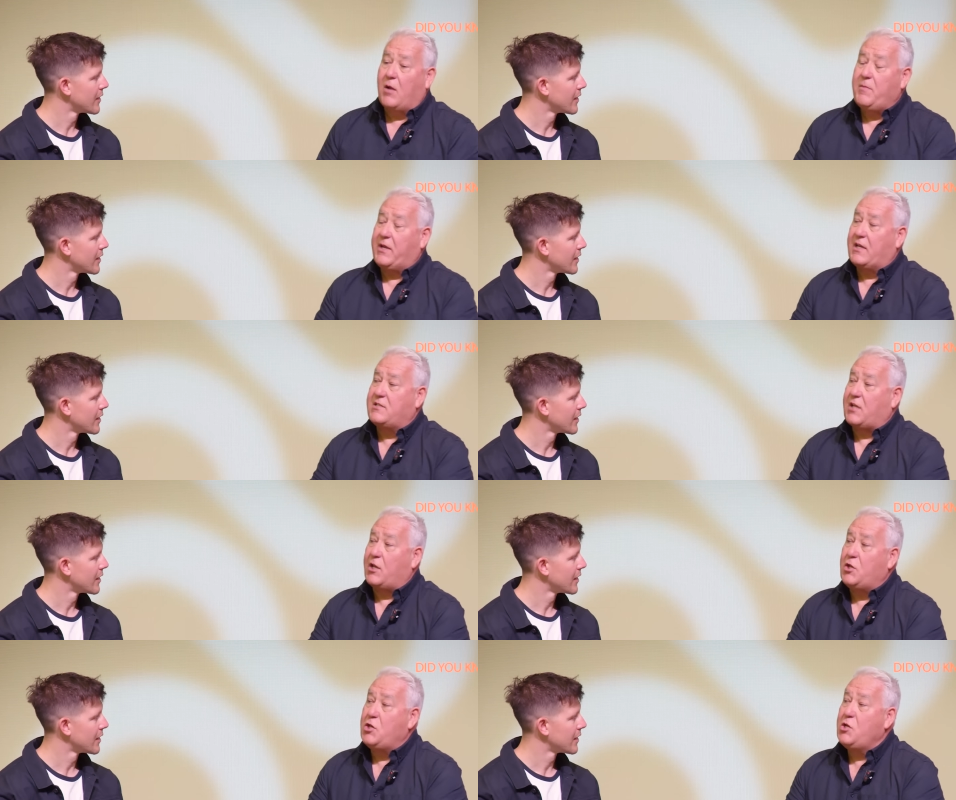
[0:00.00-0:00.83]
Speaker 1: coming is
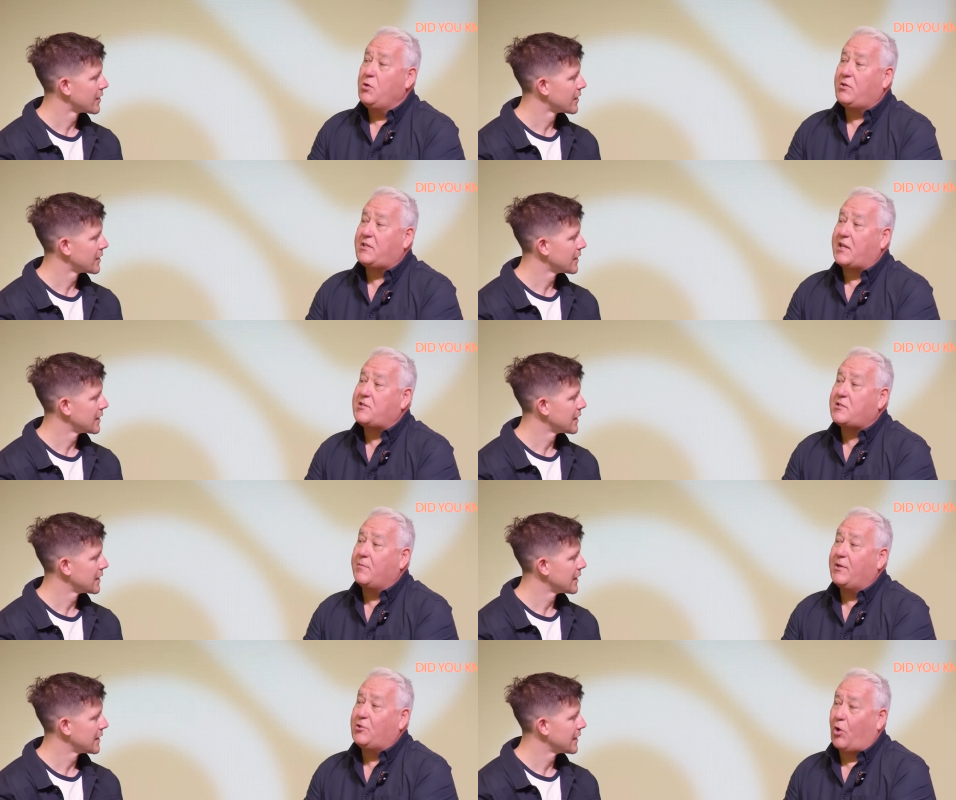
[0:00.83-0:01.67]
a New
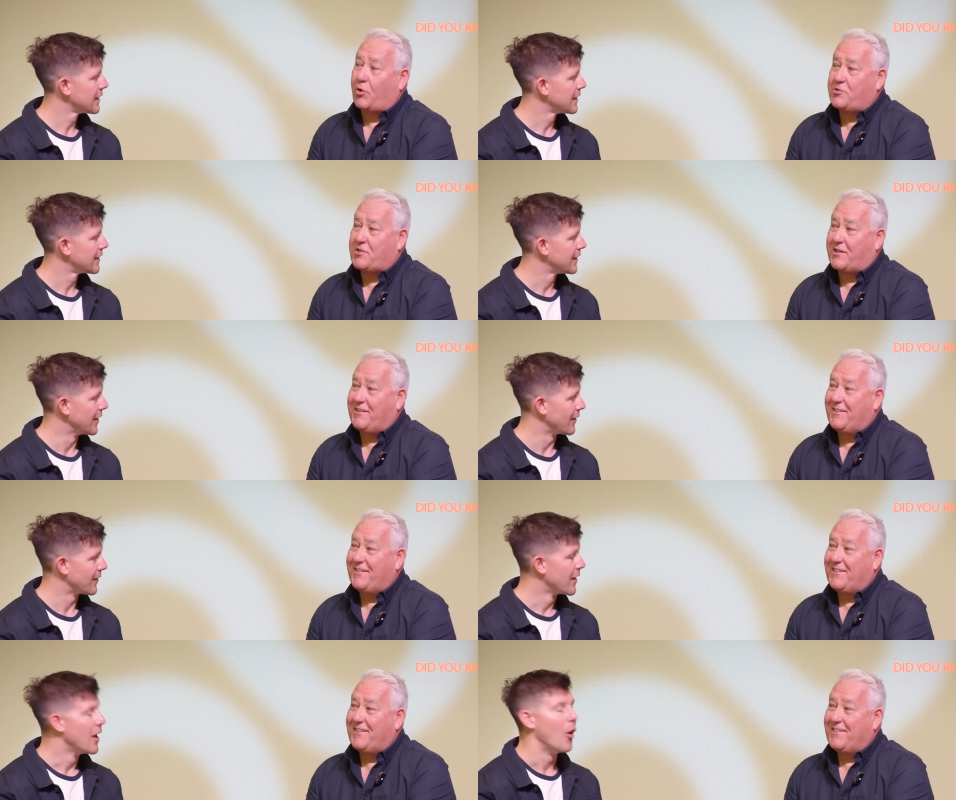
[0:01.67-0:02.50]
Testament doctrine.
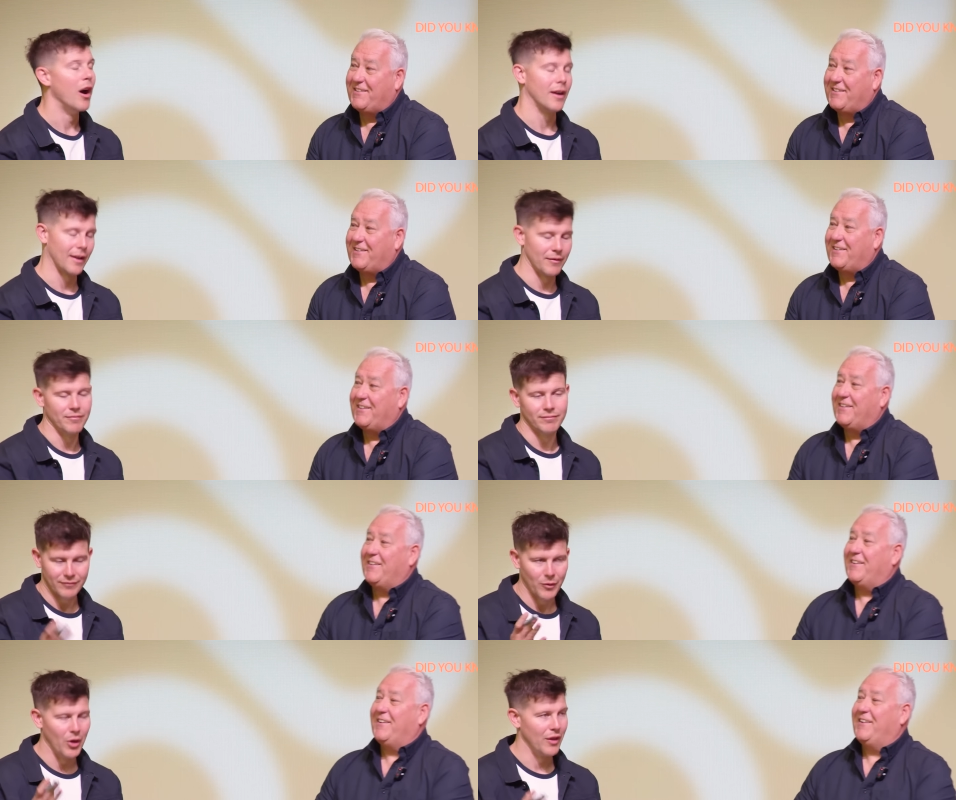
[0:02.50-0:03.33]
Speaker 2: Yeah. Okay.
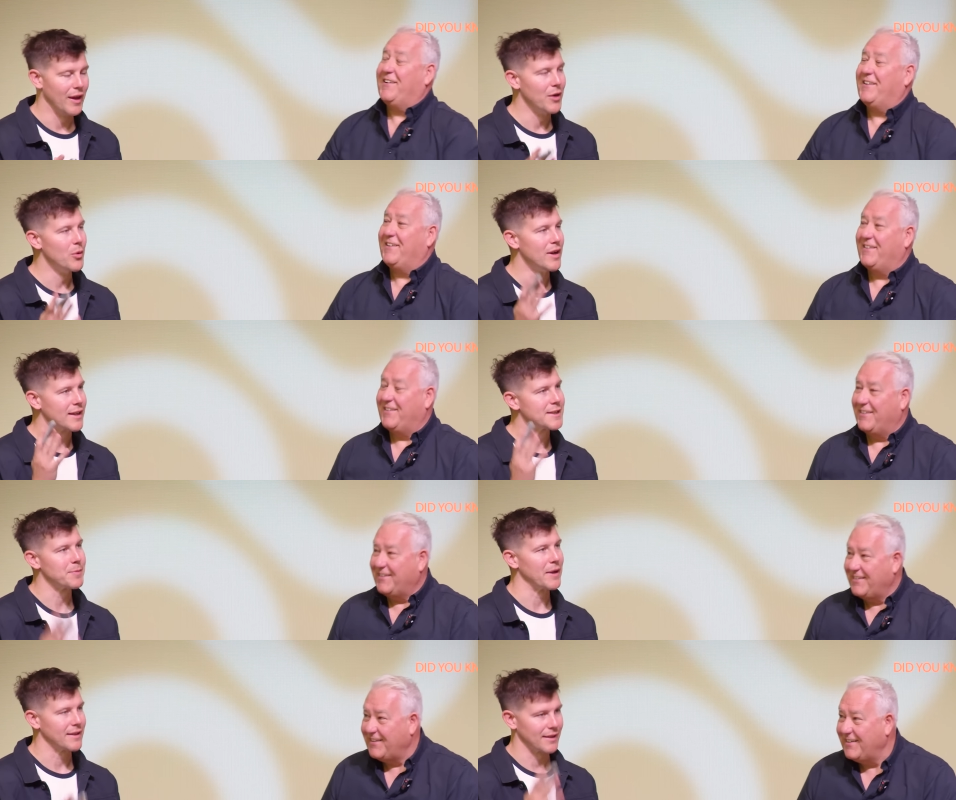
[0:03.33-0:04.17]
Well, they were
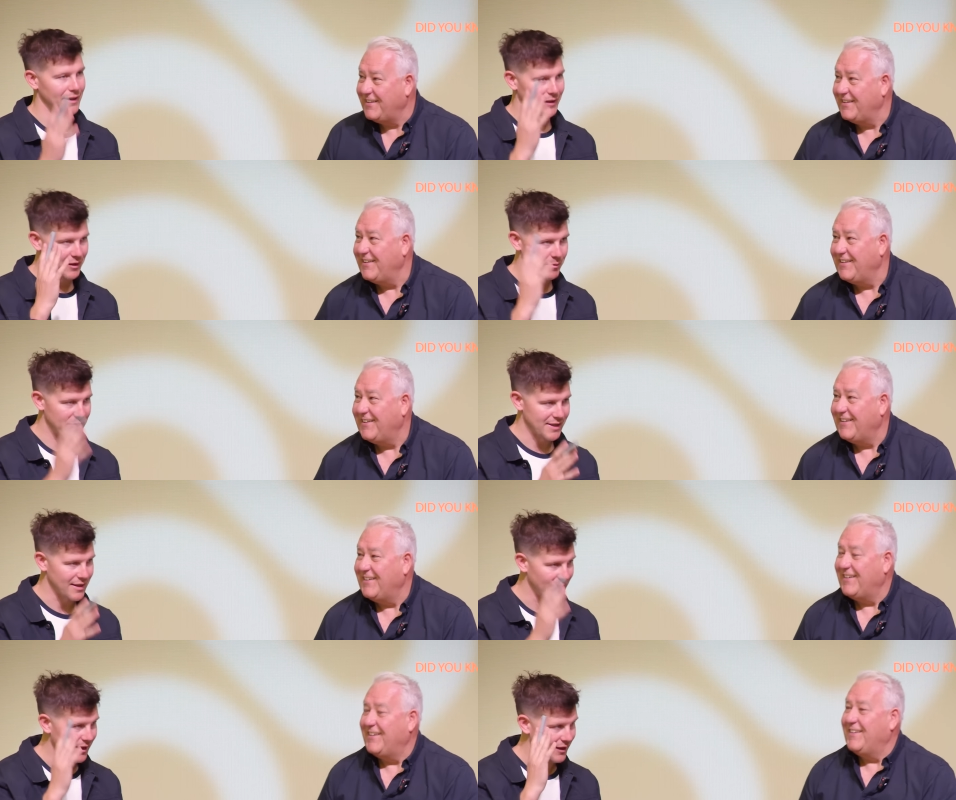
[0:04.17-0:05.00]
expecting the
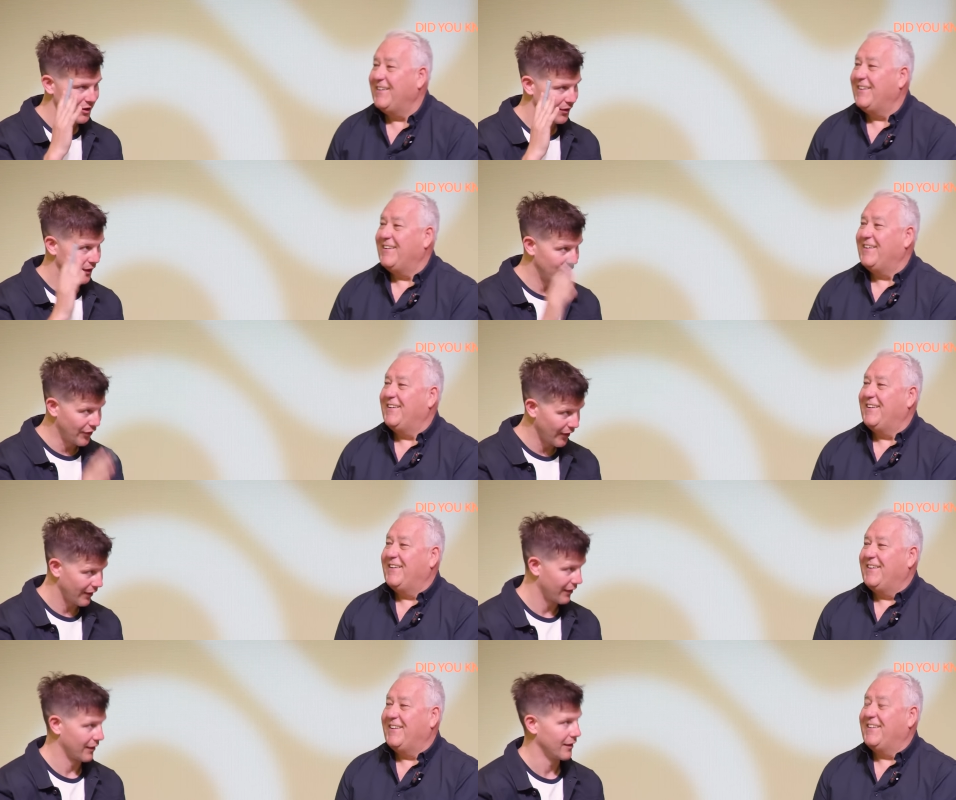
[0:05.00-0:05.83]
Messiah to
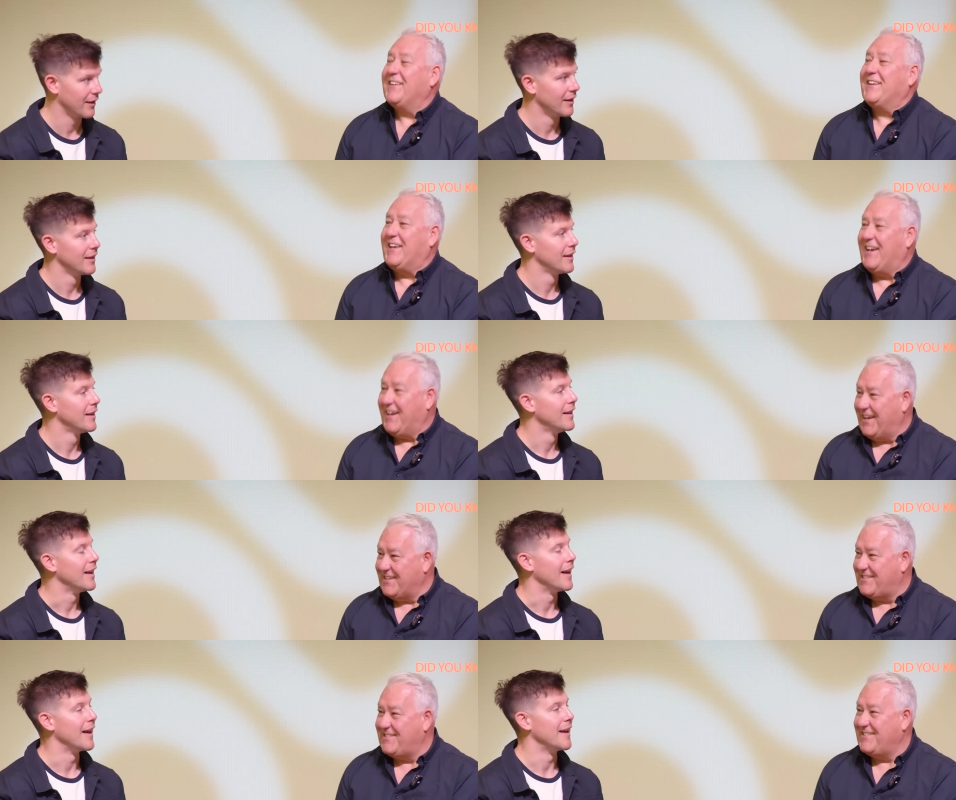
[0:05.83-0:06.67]
return.
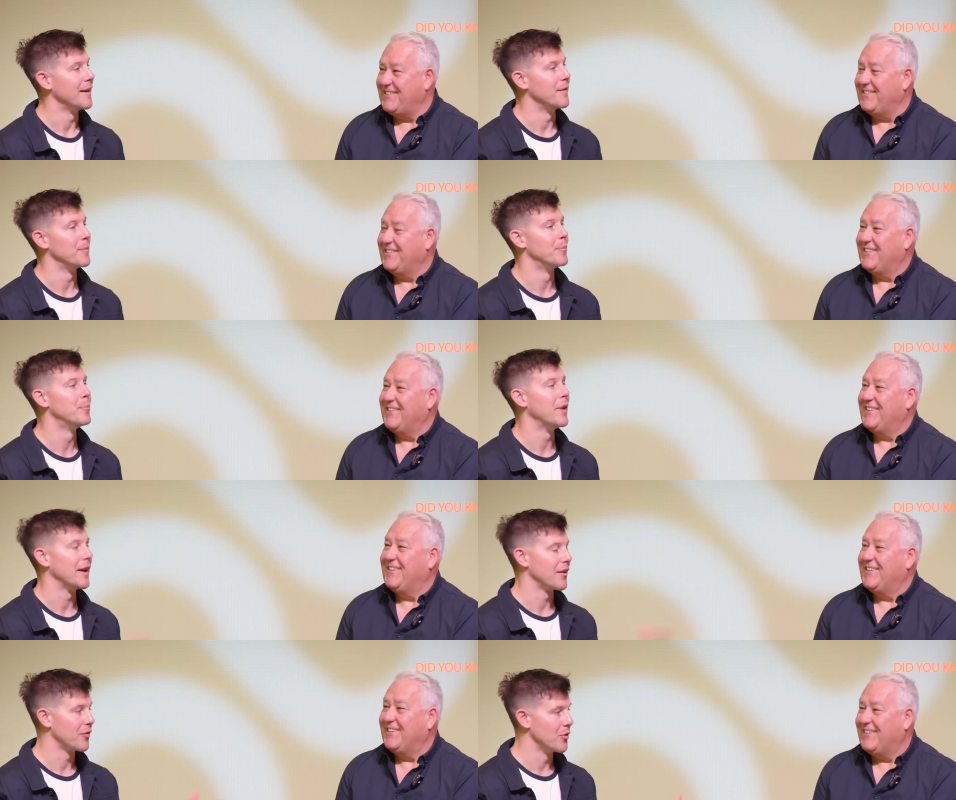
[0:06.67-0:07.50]
Yes. And
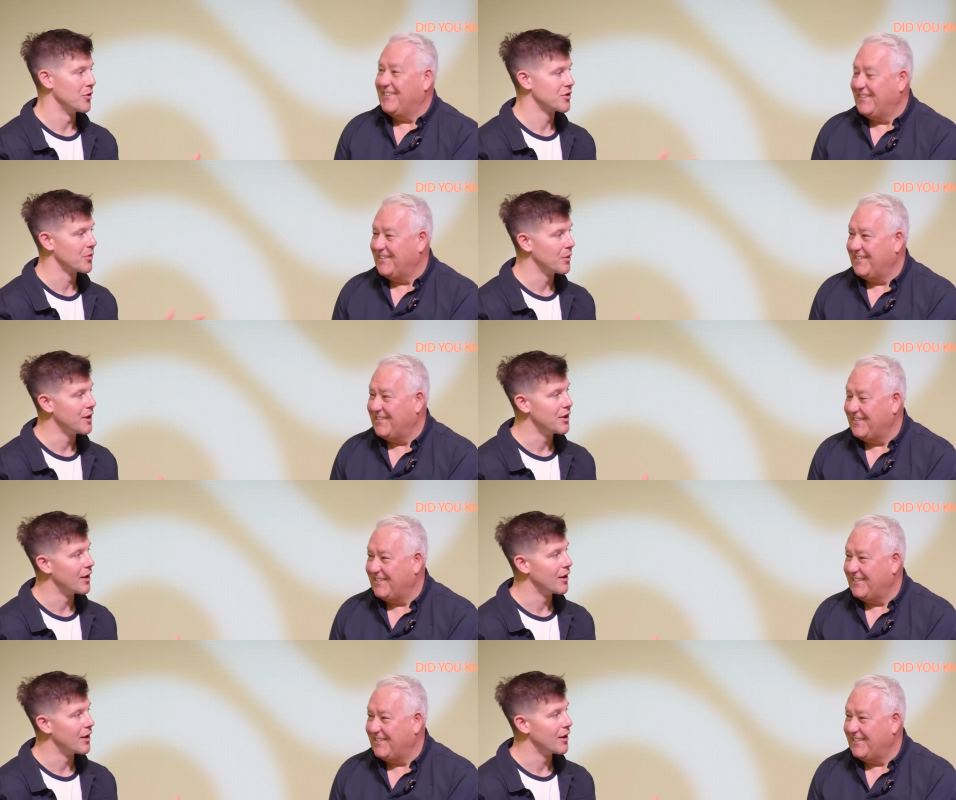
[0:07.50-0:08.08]
but of course we